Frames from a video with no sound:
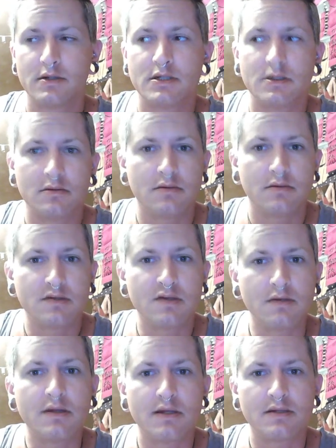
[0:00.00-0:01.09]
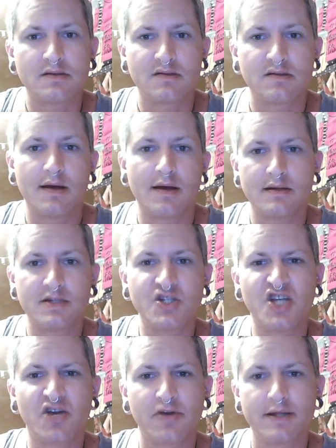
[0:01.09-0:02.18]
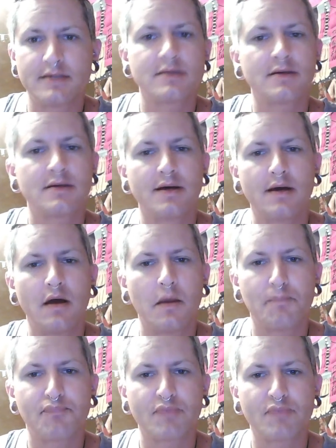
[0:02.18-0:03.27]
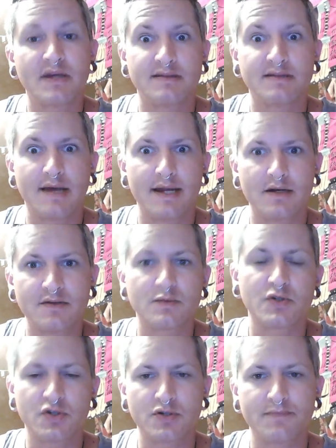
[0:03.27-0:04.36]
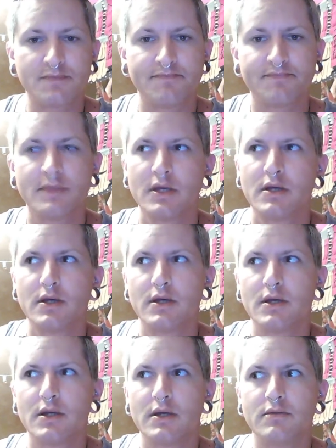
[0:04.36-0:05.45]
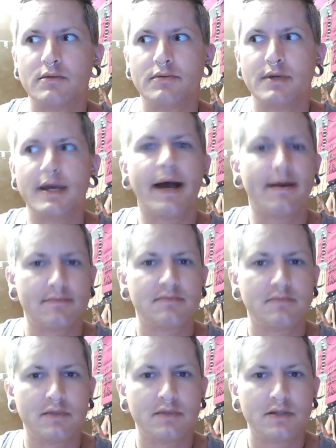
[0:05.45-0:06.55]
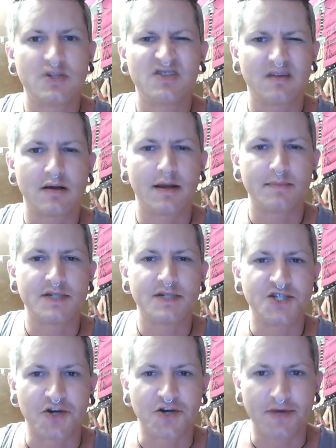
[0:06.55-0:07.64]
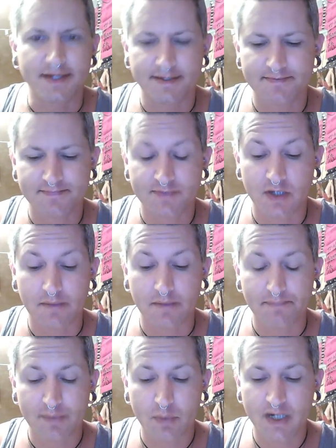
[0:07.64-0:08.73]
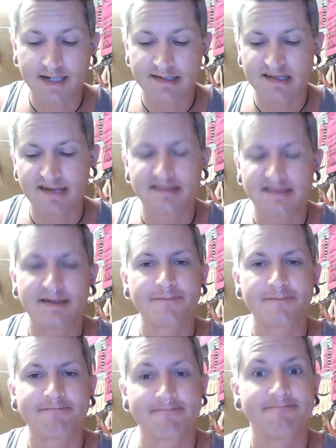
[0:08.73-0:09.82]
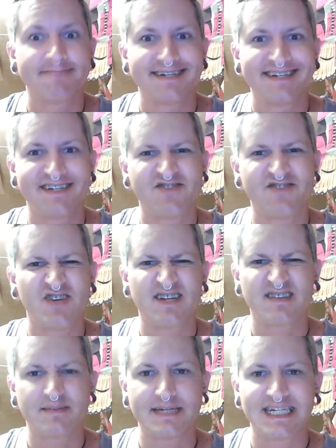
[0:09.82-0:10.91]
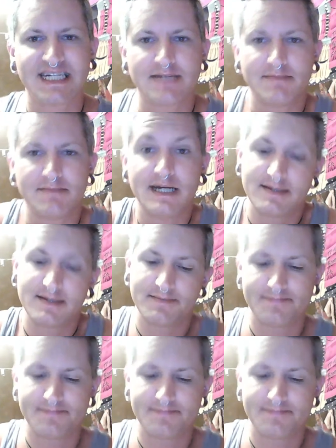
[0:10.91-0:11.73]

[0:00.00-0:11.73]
to suit his degenerate desires, which are, yeah, I mean, just look up degenerate. So, pretty disgusting, if you ask me. But,